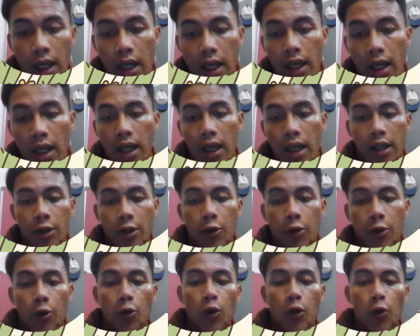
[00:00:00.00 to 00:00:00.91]
And
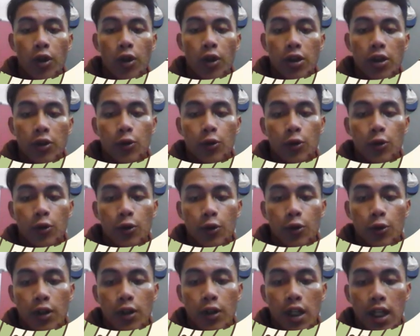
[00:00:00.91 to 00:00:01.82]
we want
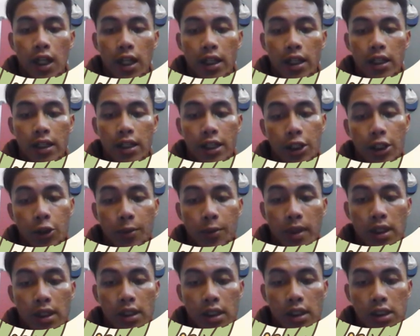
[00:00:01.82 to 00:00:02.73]
to let a new
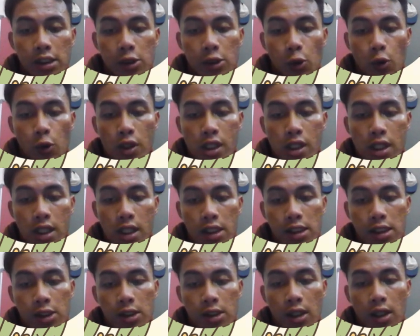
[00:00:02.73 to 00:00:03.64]
matrix which
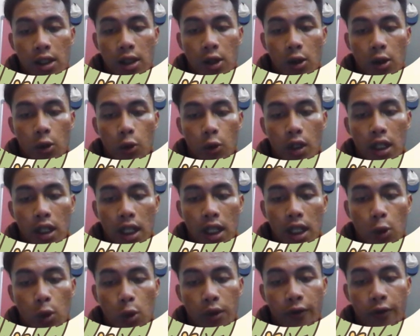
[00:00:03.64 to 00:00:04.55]
is we
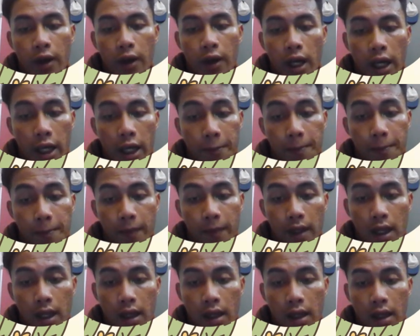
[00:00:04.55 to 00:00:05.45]
let with M
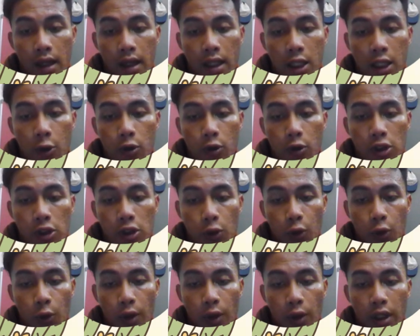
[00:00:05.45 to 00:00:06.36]
equal
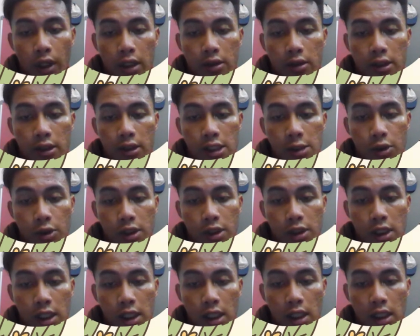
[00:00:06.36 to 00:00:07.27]
to A transpose
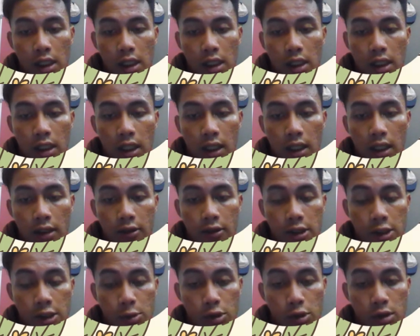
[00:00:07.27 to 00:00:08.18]
A
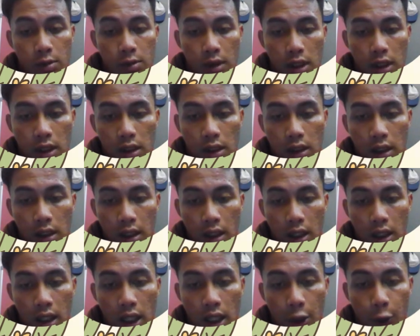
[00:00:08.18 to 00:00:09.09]
transpose B,
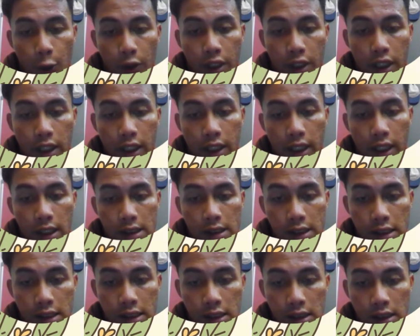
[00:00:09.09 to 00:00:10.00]
and we get the
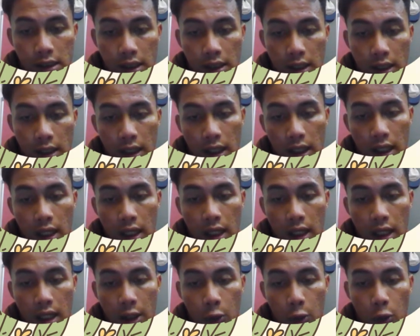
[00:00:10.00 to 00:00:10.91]
answer.
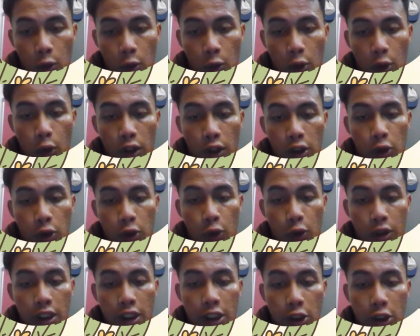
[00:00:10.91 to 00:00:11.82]
And we want to
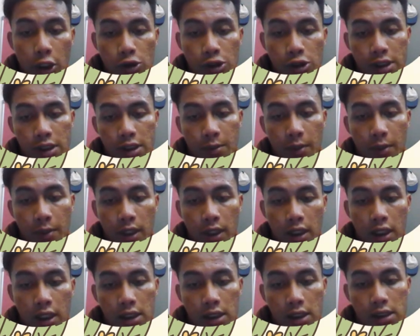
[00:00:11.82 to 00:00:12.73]
reduce the
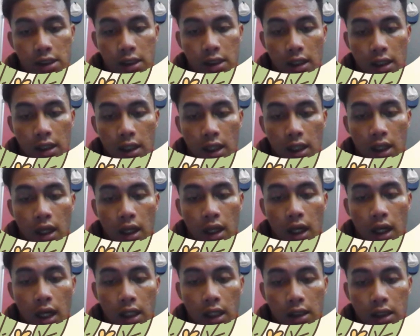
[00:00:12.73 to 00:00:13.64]
matrix
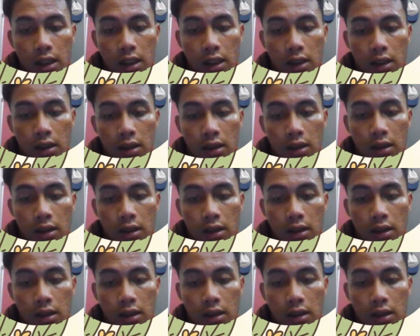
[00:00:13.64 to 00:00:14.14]
until